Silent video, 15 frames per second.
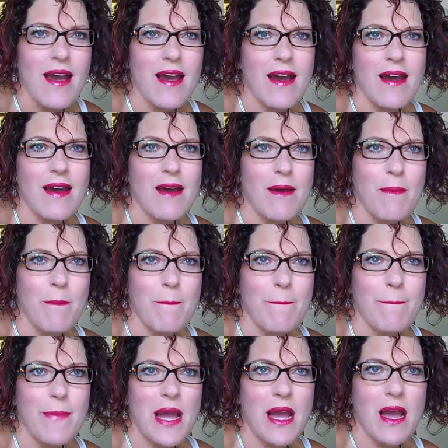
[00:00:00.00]

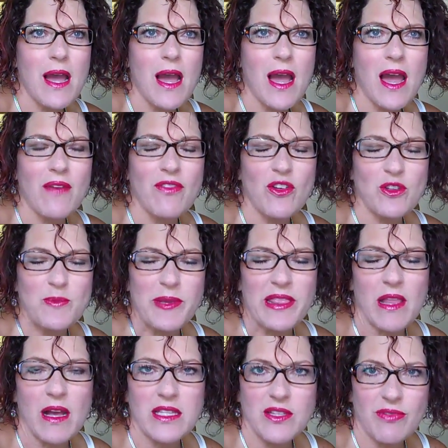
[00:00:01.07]
There's
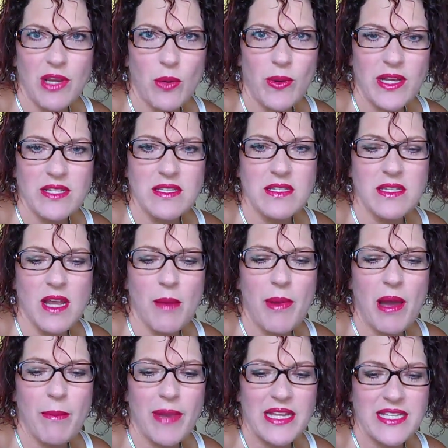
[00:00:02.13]
been lots of requests
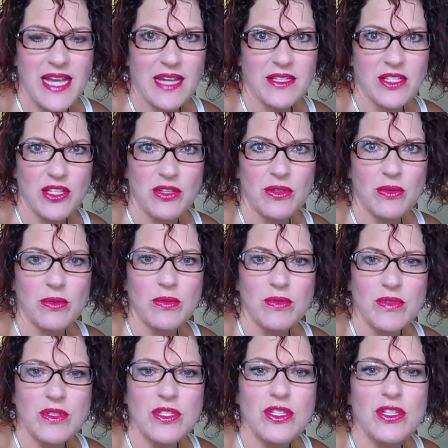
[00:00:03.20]
about my tattoo
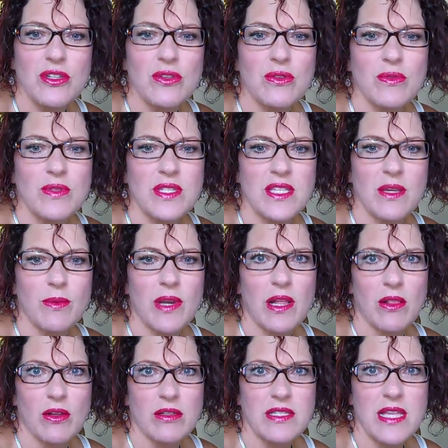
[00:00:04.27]
to see what
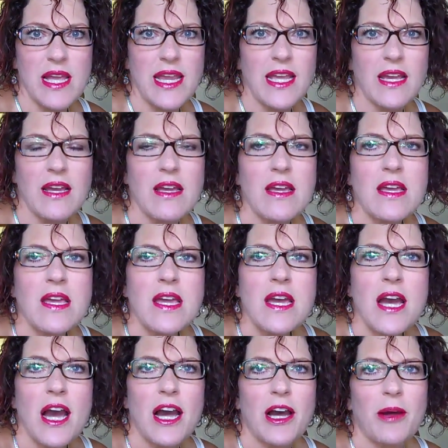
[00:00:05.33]
it looks like,
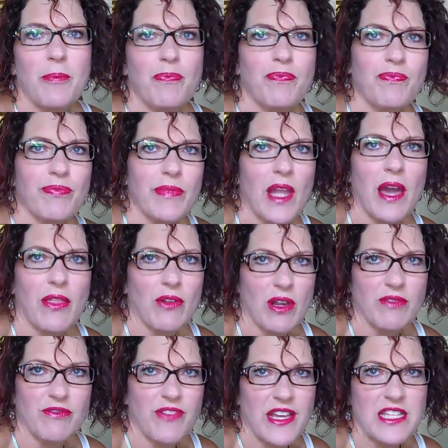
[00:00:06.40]
either
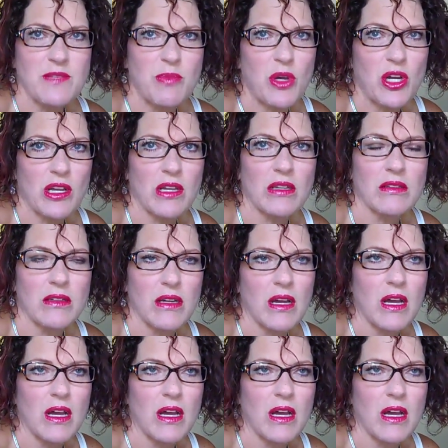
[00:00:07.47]
on Facebook